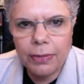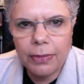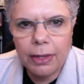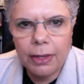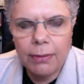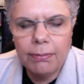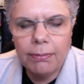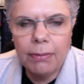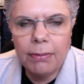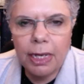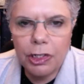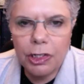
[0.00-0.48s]

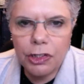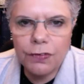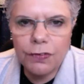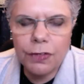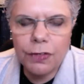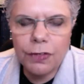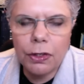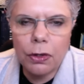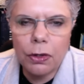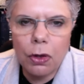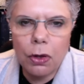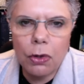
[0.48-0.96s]
much of
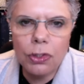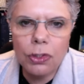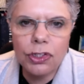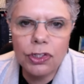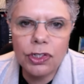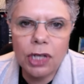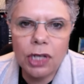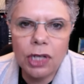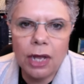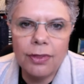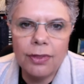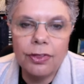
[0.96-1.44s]
it
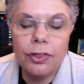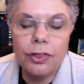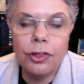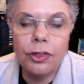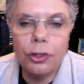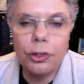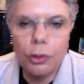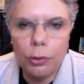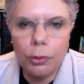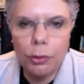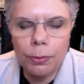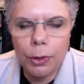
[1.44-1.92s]
alongside
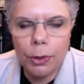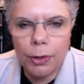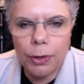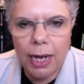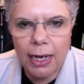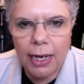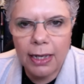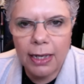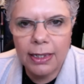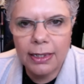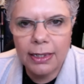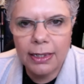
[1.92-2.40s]
the
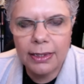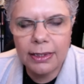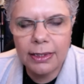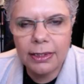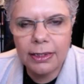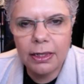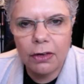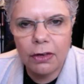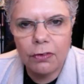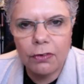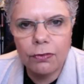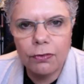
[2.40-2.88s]
Umarella
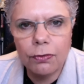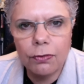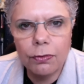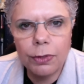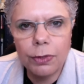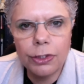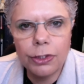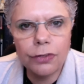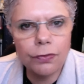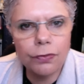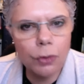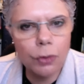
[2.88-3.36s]
itself,
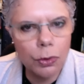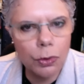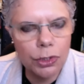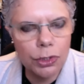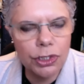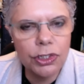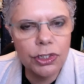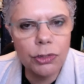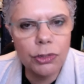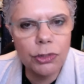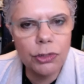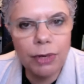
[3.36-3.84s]
which of course
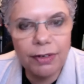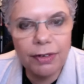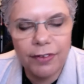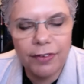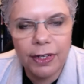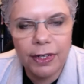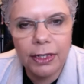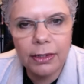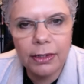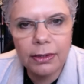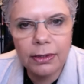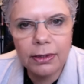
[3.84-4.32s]
is a
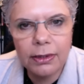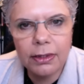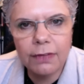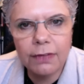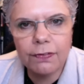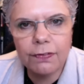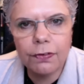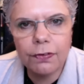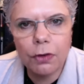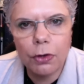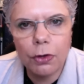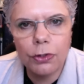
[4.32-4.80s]
river
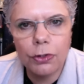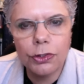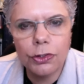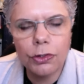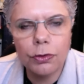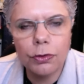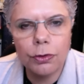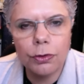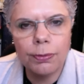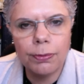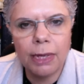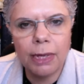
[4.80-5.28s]
that flows
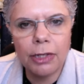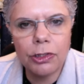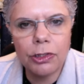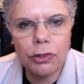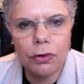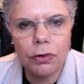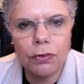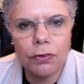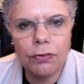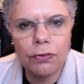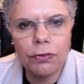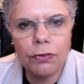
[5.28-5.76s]
through much
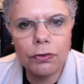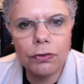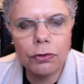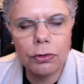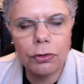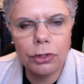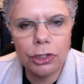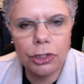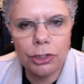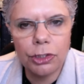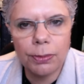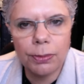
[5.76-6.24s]
of
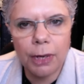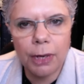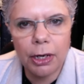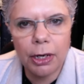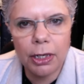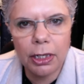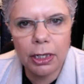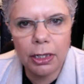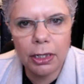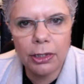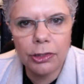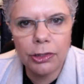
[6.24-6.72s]

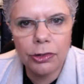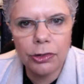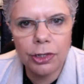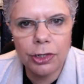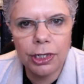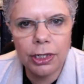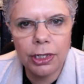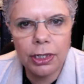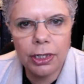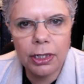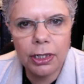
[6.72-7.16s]
Gunditjmara country.